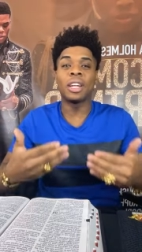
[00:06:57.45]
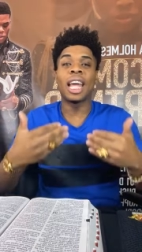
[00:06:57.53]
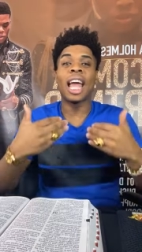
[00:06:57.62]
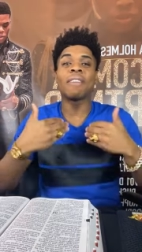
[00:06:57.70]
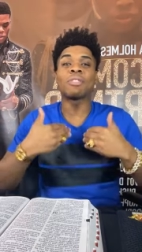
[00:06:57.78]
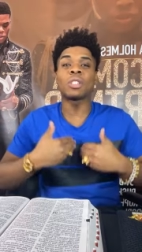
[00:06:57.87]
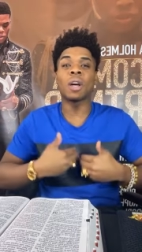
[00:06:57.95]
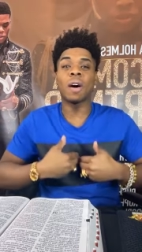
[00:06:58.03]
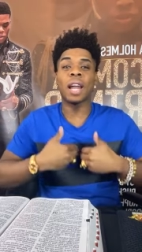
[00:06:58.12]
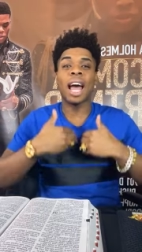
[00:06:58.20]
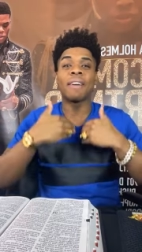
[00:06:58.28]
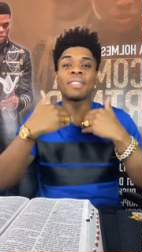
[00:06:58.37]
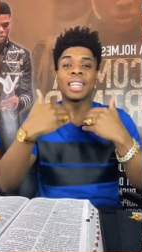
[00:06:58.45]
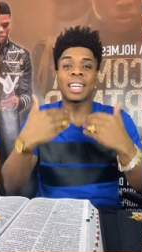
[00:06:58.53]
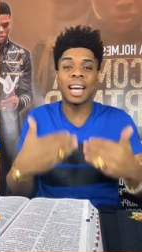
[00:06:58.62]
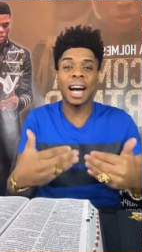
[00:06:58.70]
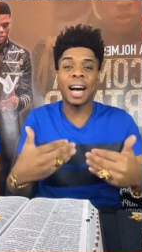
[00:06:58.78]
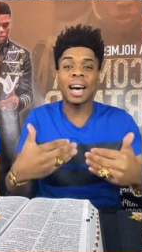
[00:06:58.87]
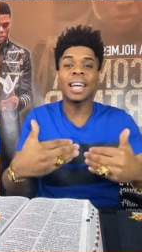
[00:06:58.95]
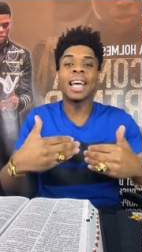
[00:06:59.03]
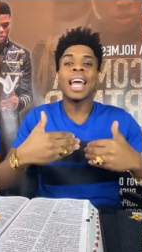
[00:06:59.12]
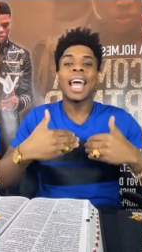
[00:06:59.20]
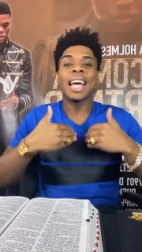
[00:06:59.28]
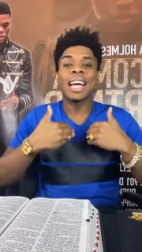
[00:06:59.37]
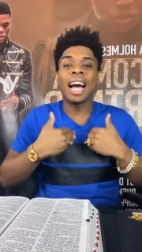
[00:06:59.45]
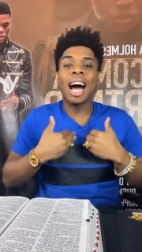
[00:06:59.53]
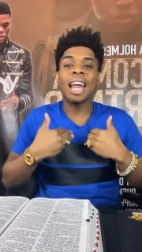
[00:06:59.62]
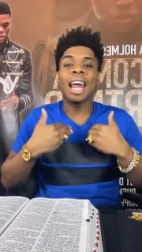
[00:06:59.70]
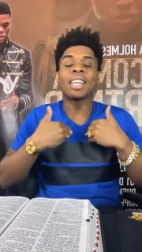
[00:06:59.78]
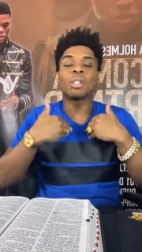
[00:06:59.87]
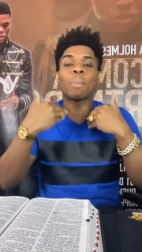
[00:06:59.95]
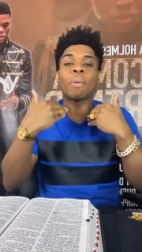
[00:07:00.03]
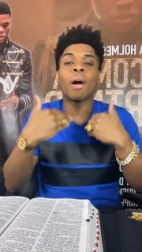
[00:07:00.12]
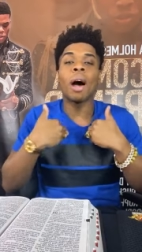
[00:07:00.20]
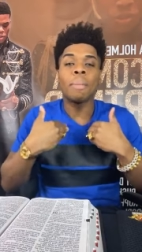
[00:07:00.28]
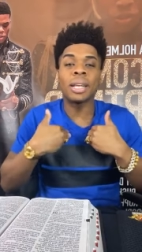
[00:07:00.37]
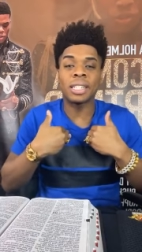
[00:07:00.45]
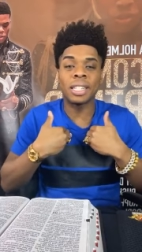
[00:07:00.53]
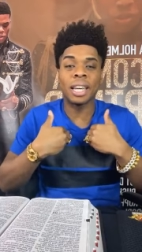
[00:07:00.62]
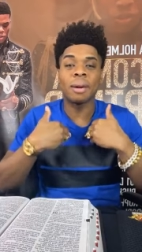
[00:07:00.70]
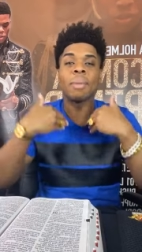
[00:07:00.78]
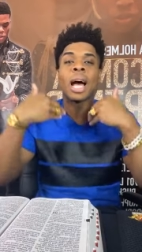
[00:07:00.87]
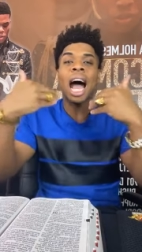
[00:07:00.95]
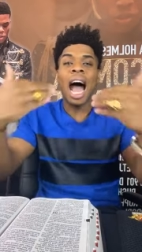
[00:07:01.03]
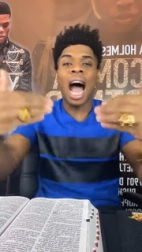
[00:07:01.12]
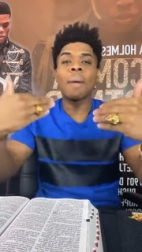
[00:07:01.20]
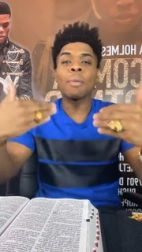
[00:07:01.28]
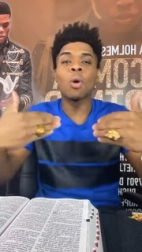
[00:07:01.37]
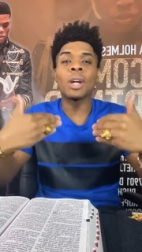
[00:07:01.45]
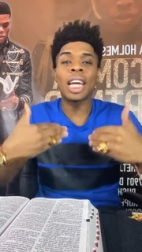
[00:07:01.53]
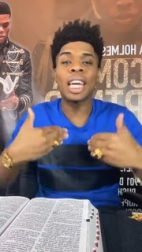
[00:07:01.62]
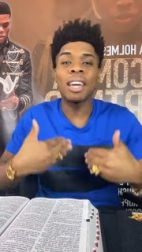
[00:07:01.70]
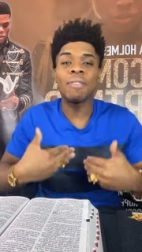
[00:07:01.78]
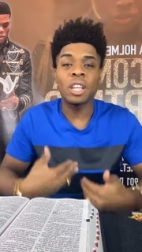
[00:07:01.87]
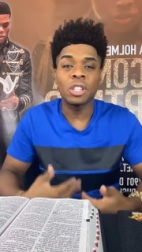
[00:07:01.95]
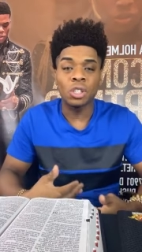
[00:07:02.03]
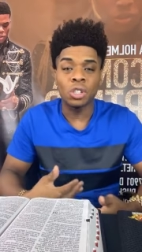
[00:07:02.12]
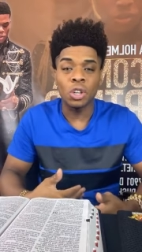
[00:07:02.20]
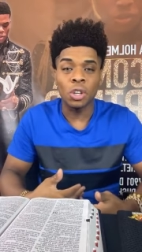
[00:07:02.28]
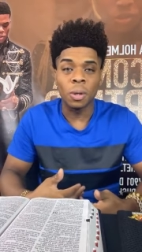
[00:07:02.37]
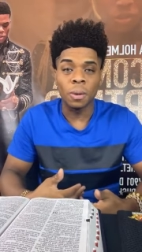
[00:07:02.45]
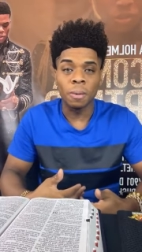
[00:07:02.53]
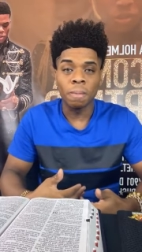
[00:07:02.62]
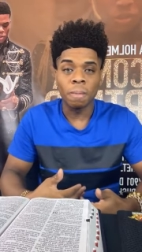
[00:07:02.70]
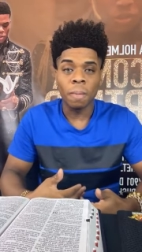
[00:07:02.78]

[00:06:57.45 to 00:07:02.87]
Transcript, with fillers: They have sought after God, and God has promised them, I'm going to give this to you.